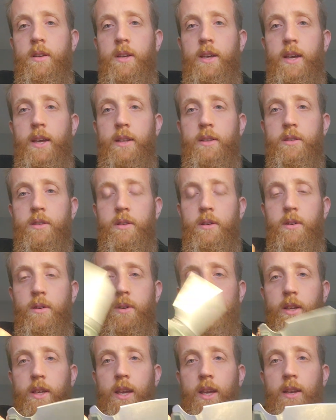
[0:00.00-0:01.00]
and
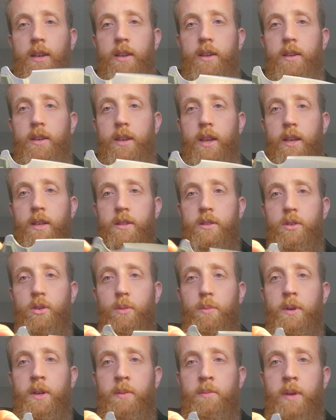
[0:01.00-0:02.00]
so again, nice
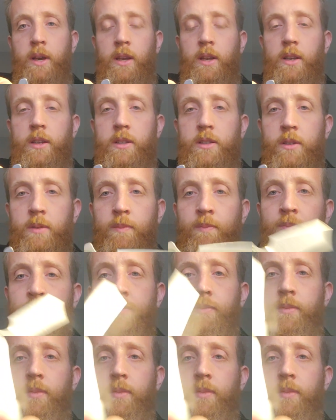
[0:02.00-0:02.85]
opening mechanism.